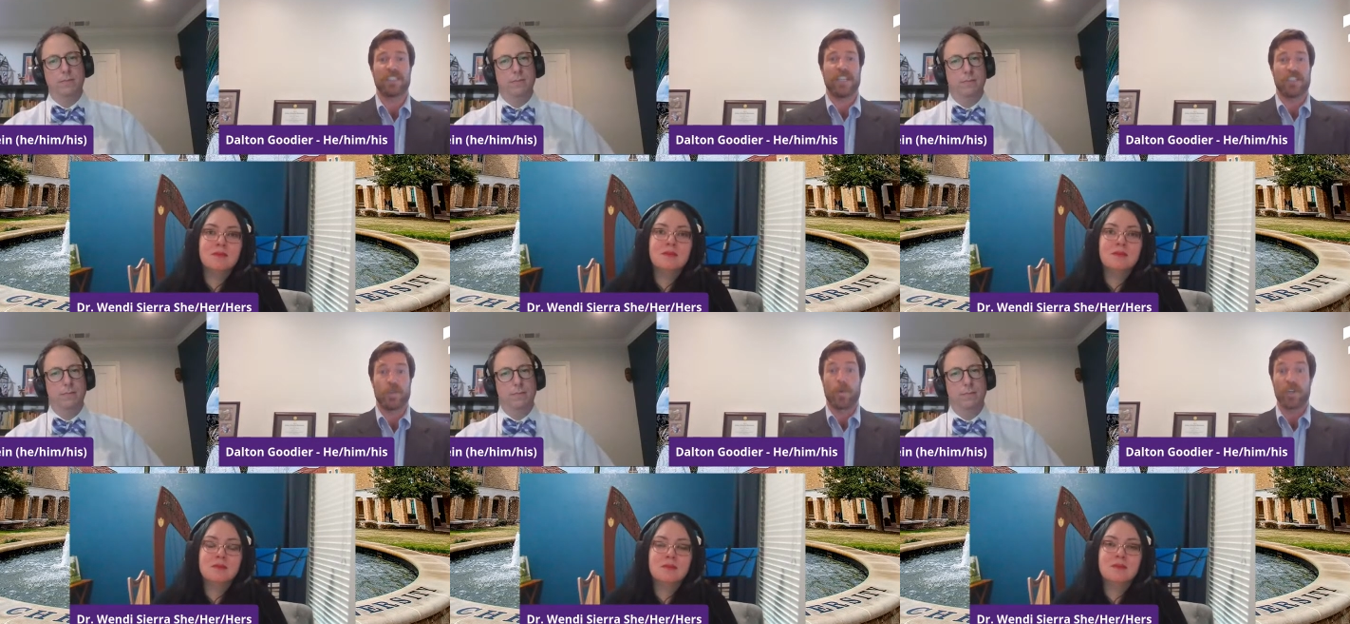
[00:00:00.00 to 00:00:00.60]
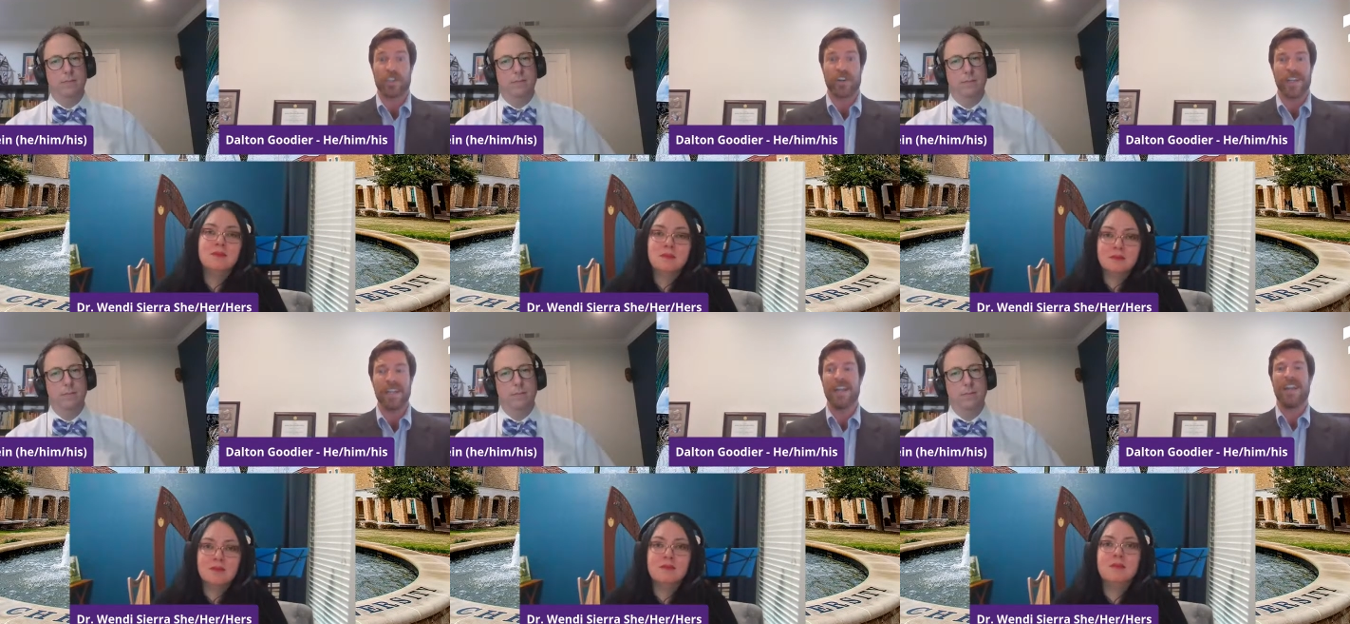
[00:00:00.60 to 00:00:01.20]
Speaker 1: it's, it's your
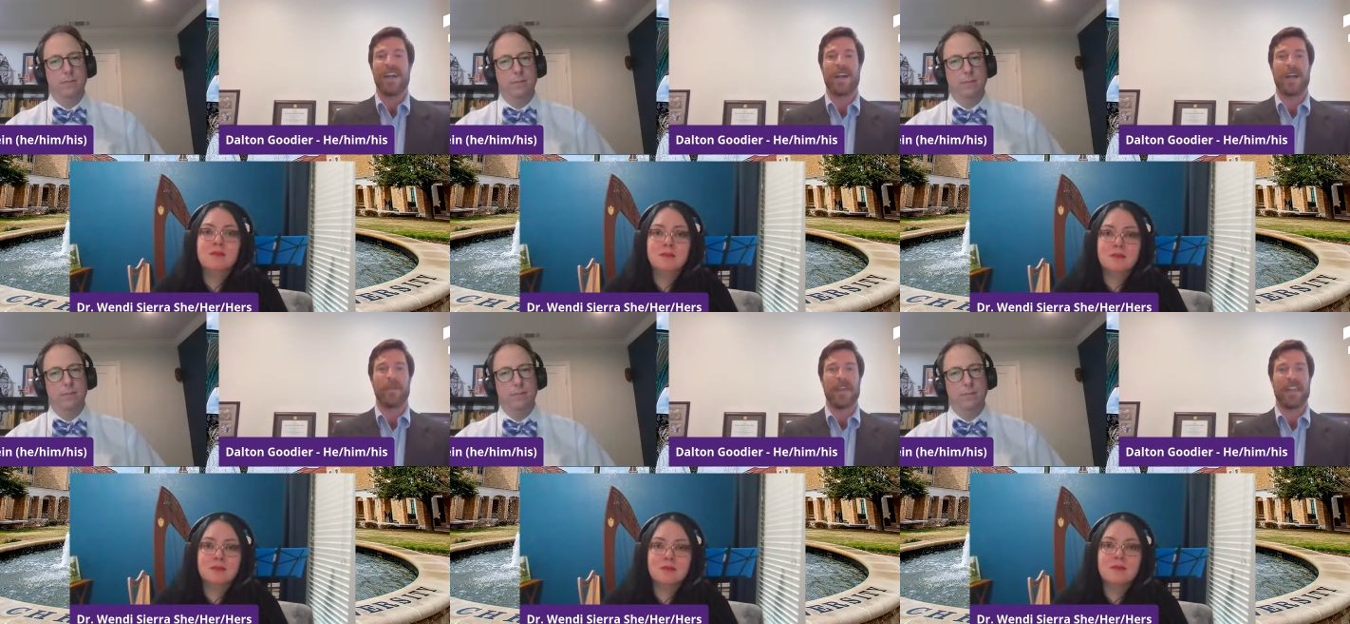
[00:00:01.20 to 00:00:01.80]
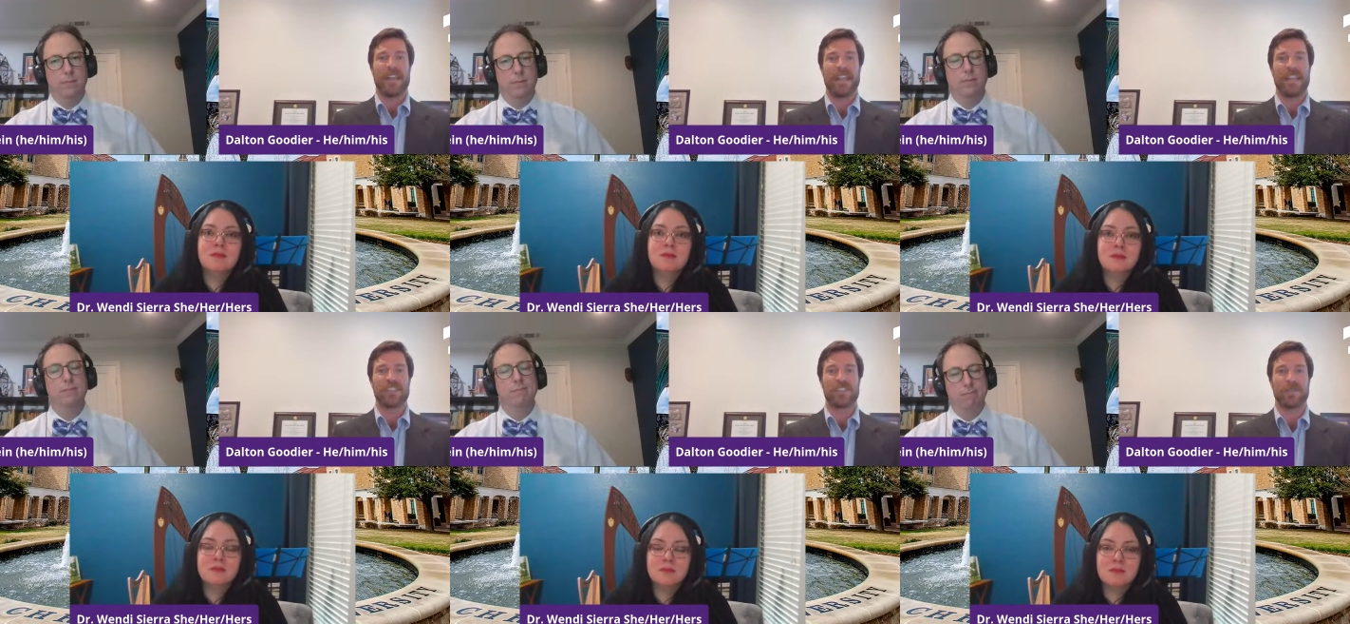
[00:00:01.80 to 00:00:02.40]
journey um, and, it, and
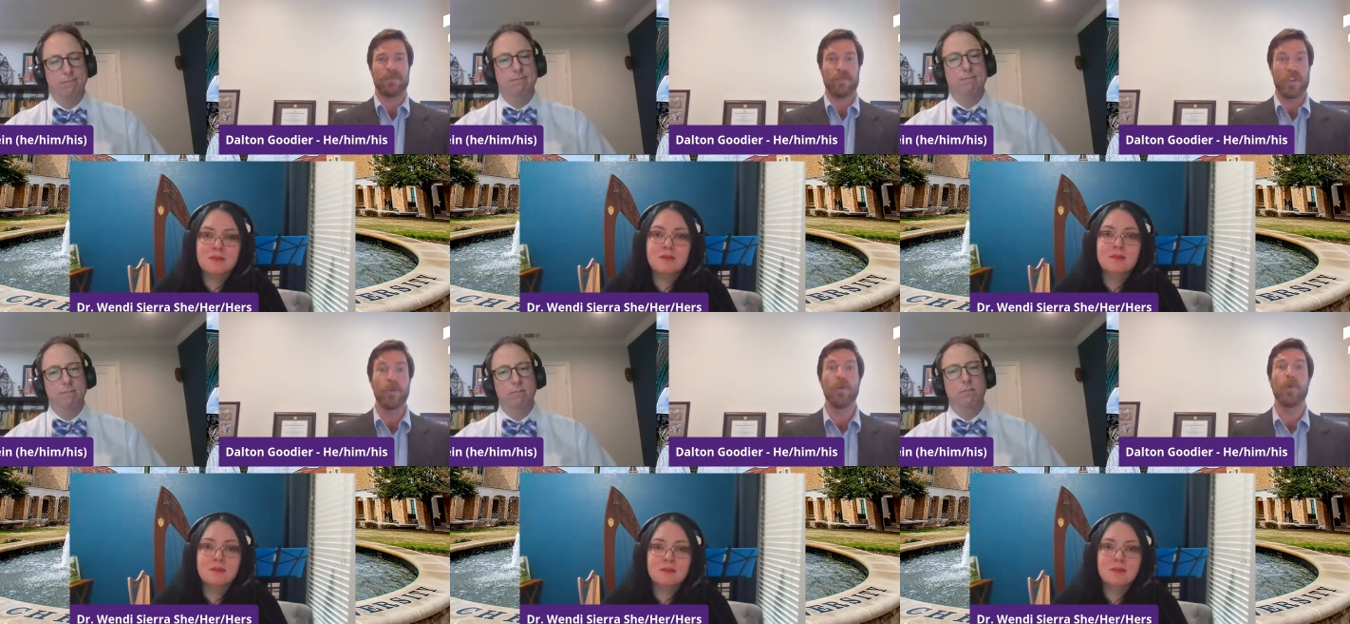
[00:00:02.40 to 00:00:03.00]
it's you